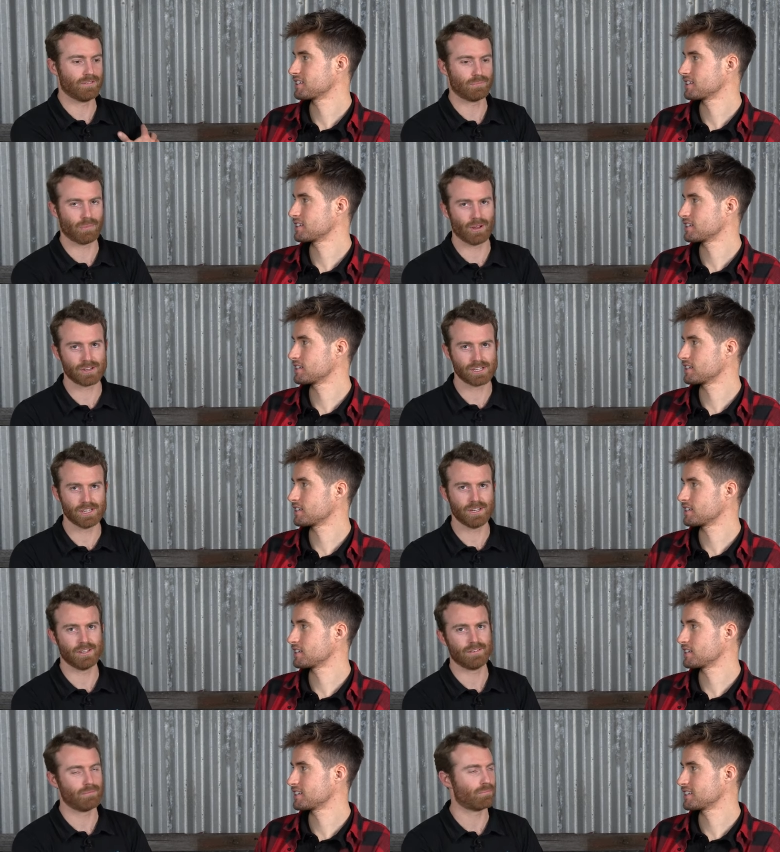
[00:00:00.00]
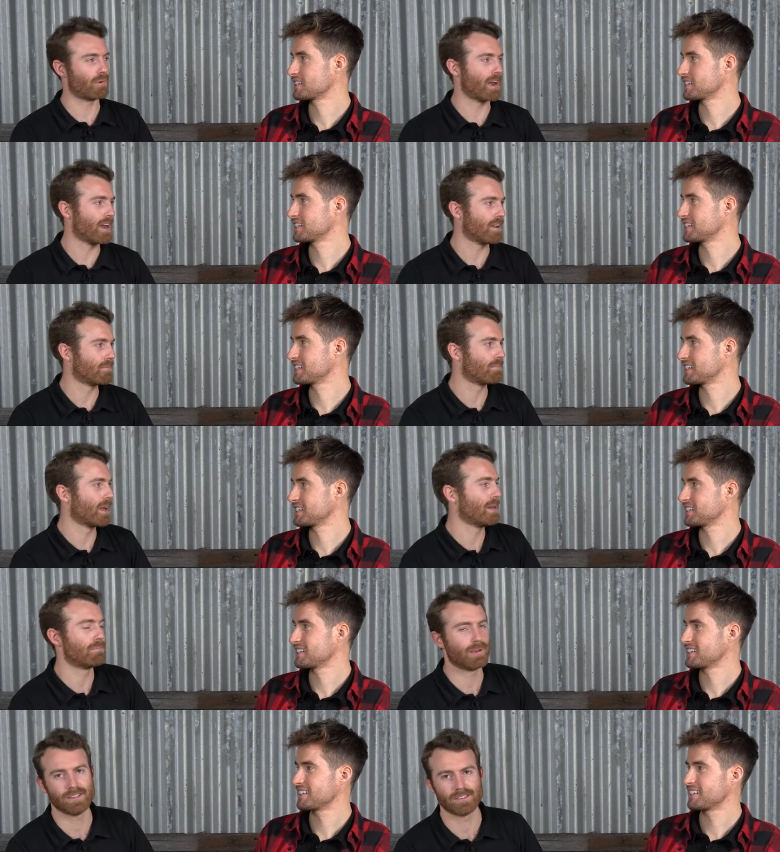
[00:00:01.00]
Speaker 1: these blotchy brown
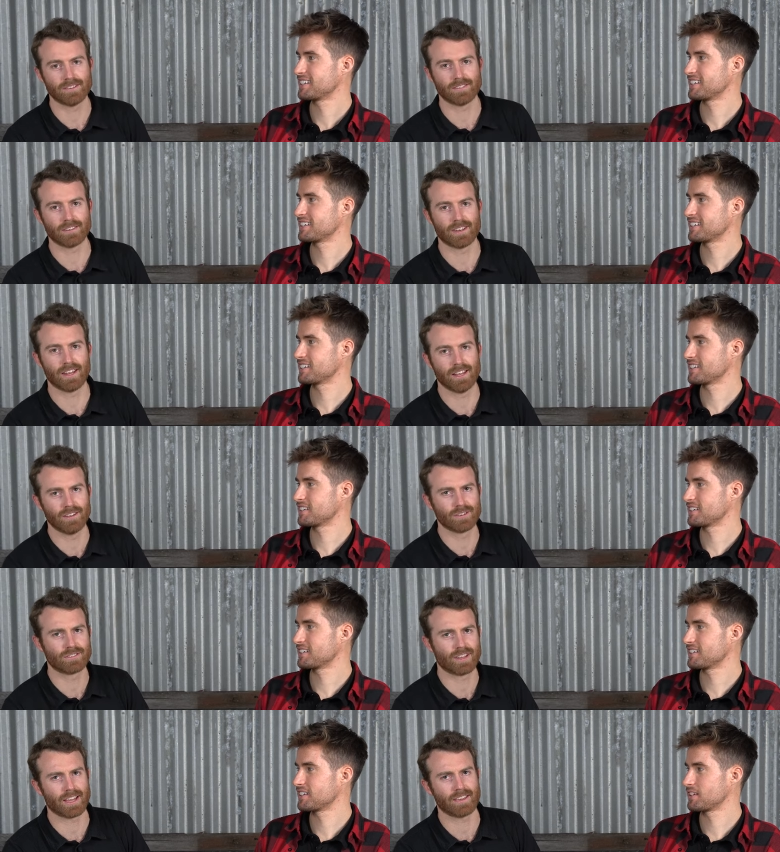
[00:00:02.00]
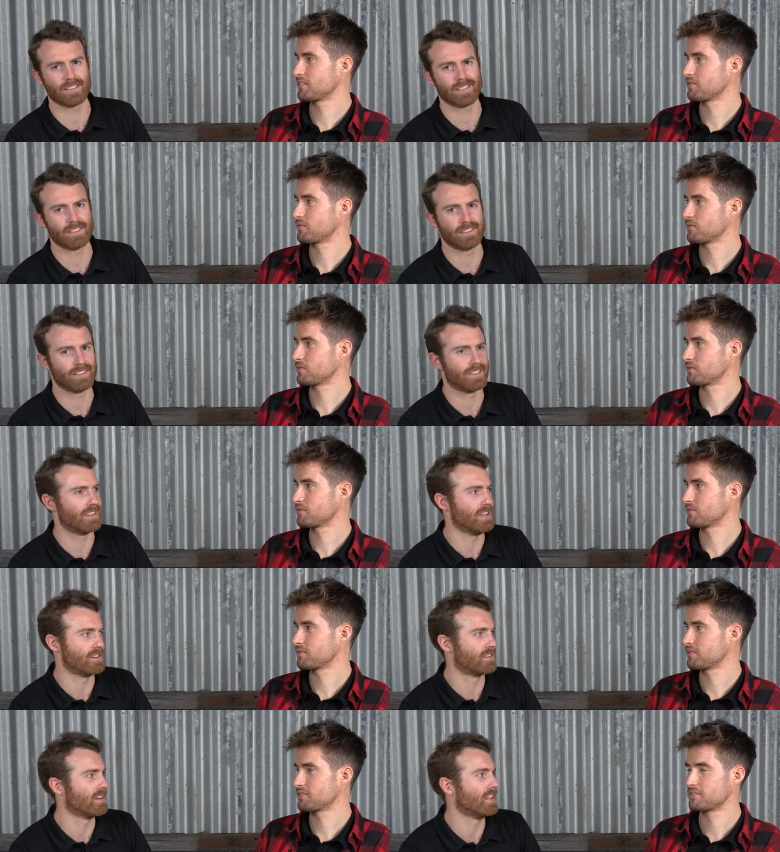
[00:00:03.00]
paint pieces. It, it looks like
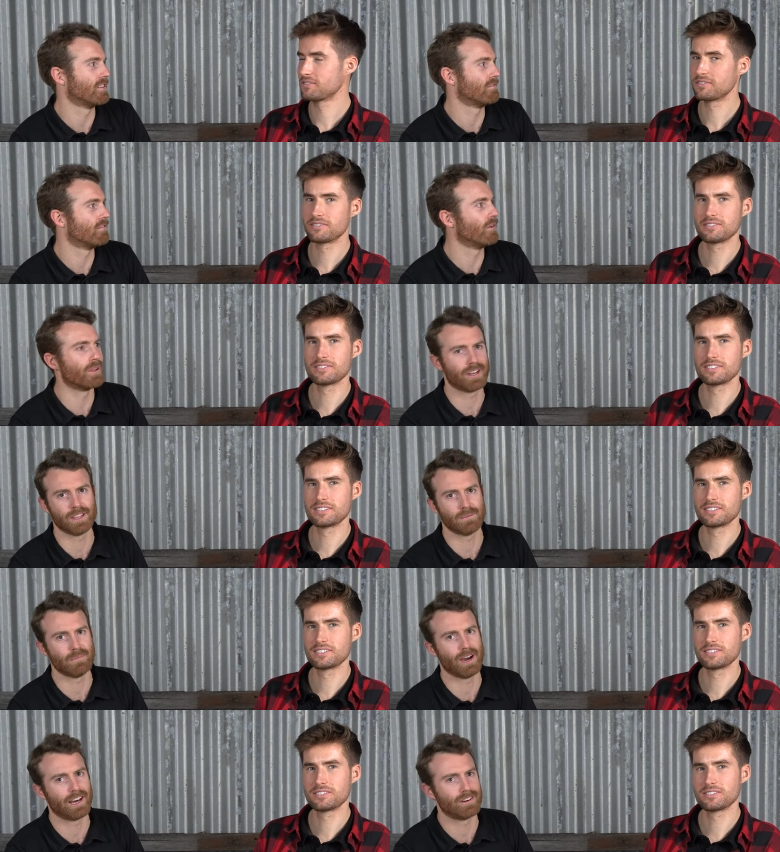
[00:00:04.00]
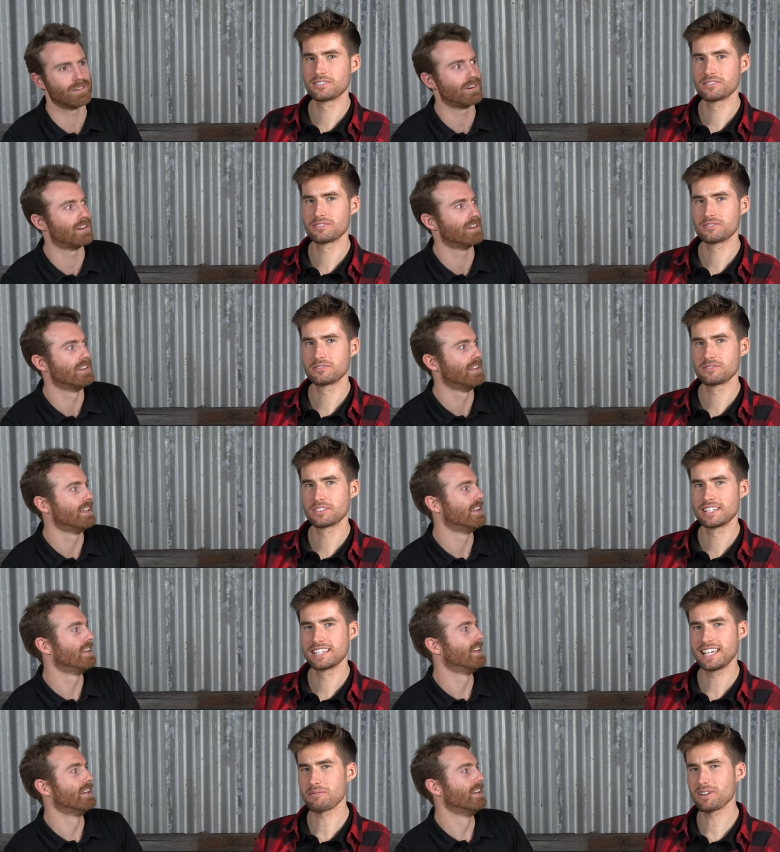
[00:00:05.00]
they're either fallen in the mud or
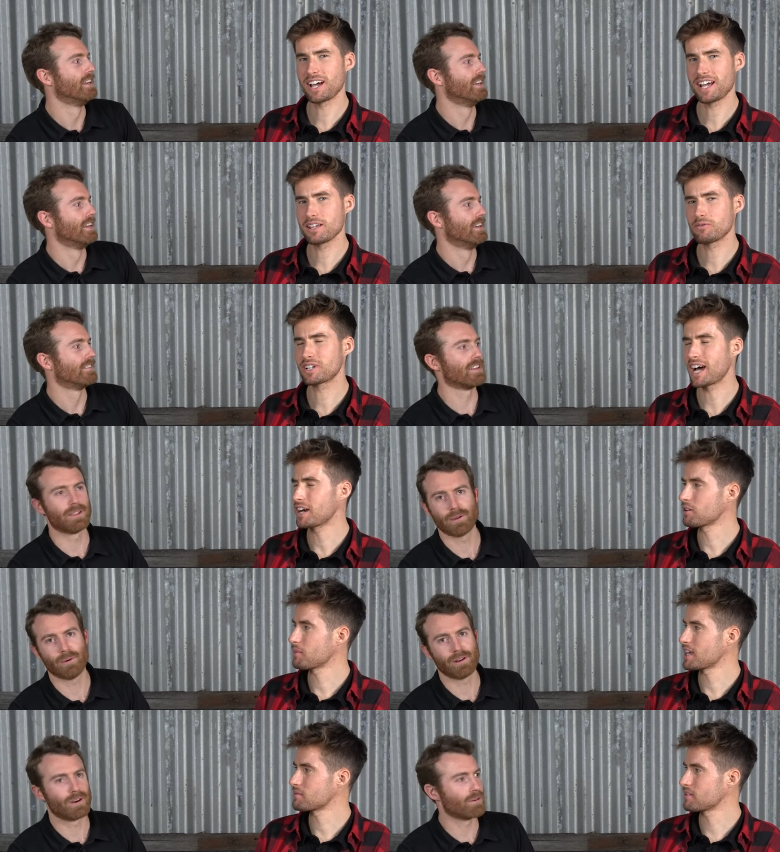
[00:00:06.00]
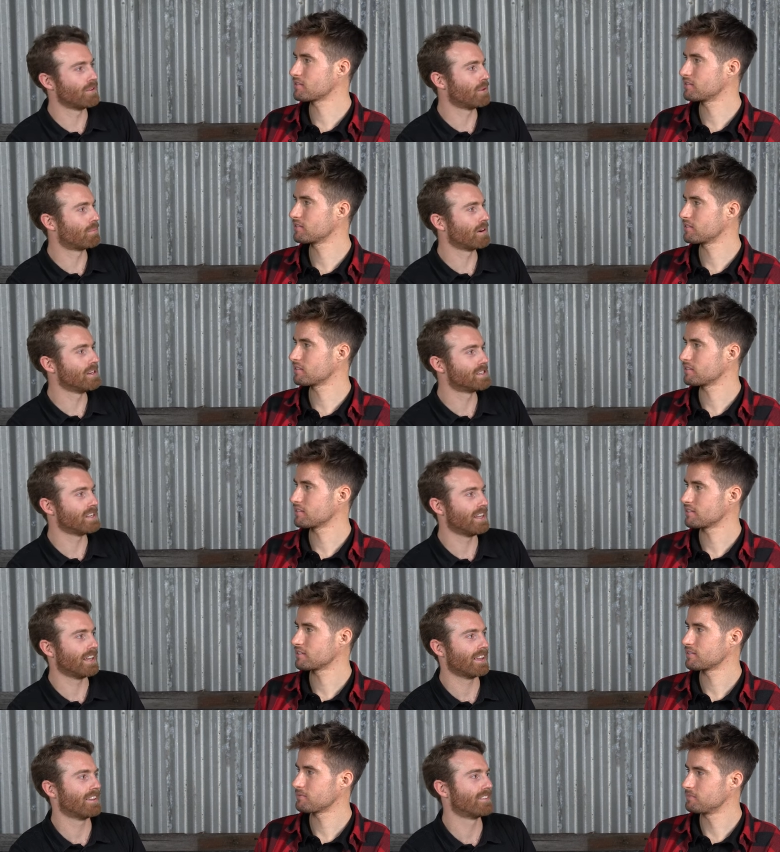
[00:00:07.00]
Speaker 2: yeah, I'm not. It kind of wrong of, with
Speaker 1: the
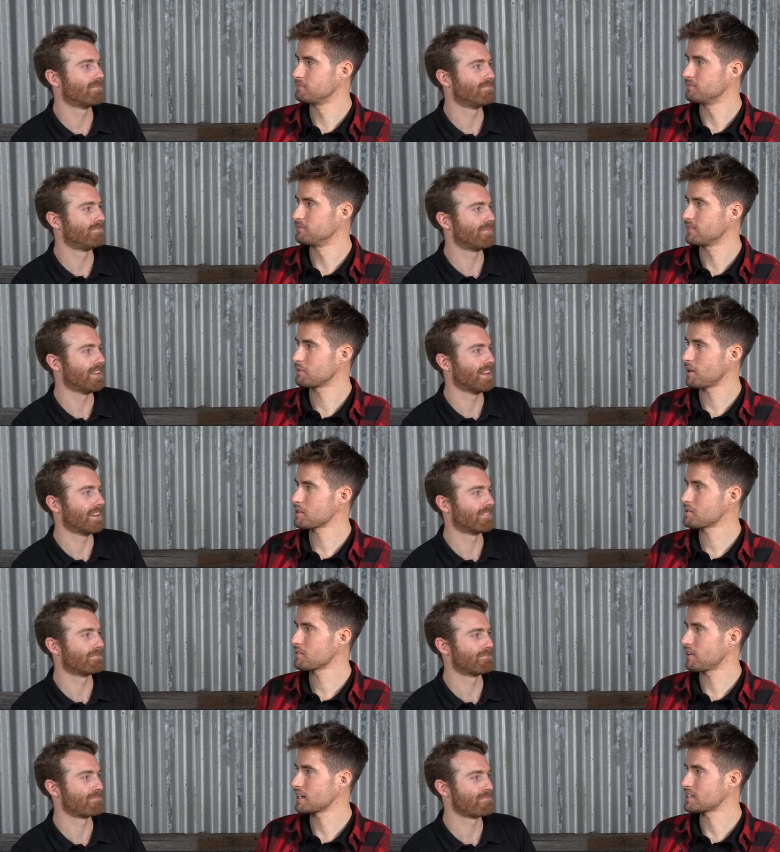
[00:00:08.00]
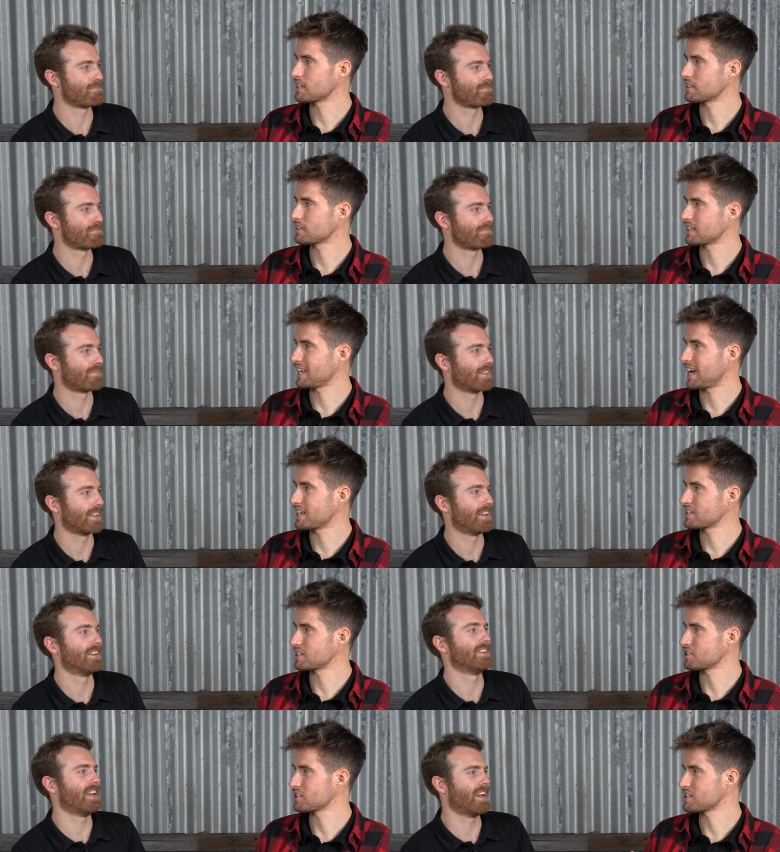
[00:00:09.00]
printing. Mm, it reminds
Speaker 2: yeah. me of hunting, like a
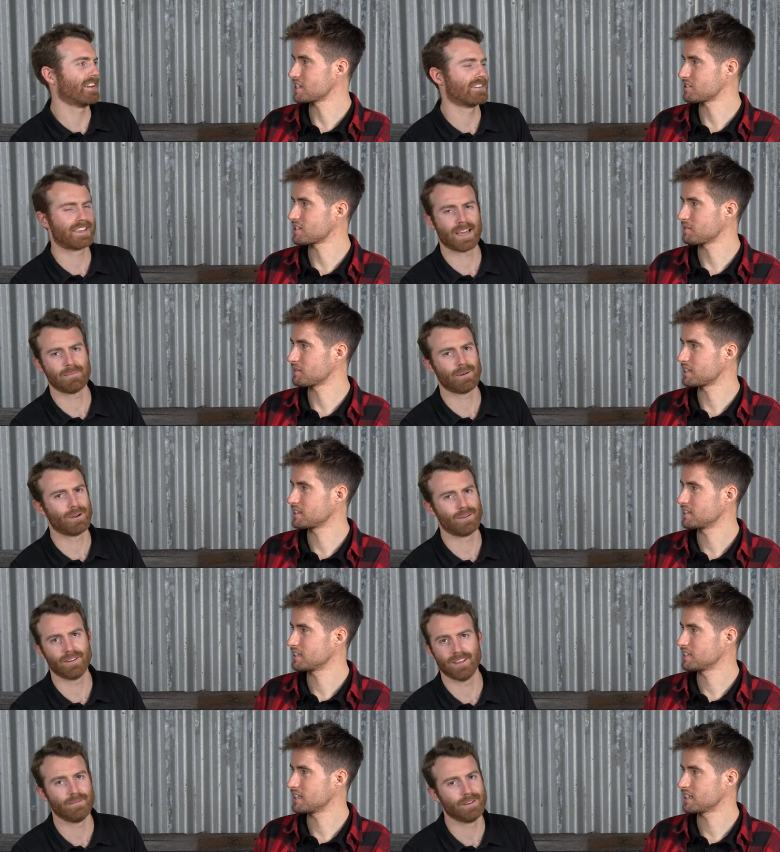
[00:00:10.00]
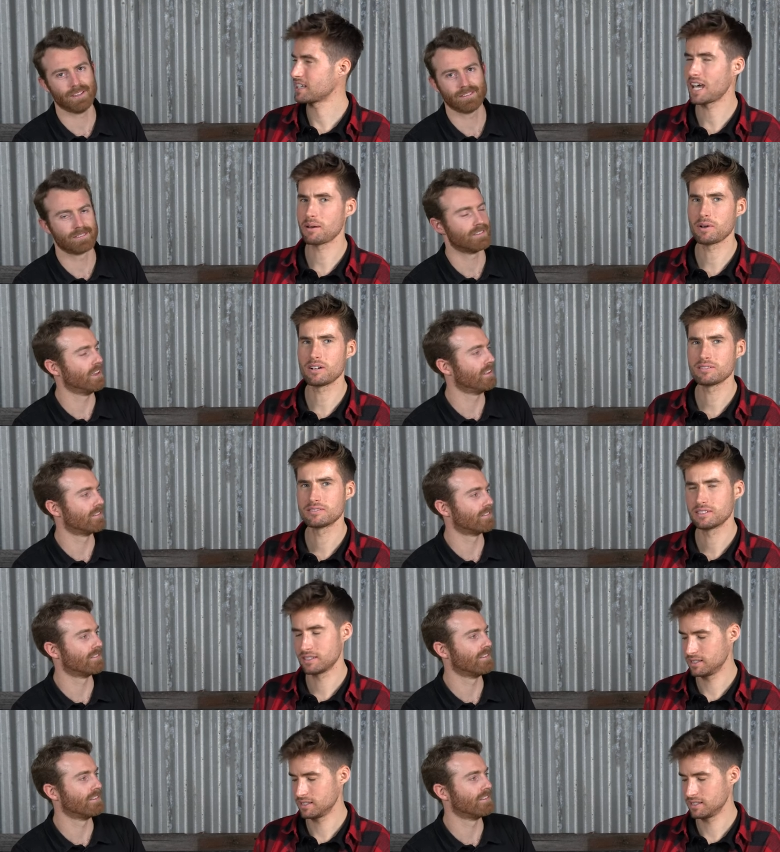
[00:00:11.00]
hunting jersey yeah, or something. Camo, yeah, yeah camo. It's,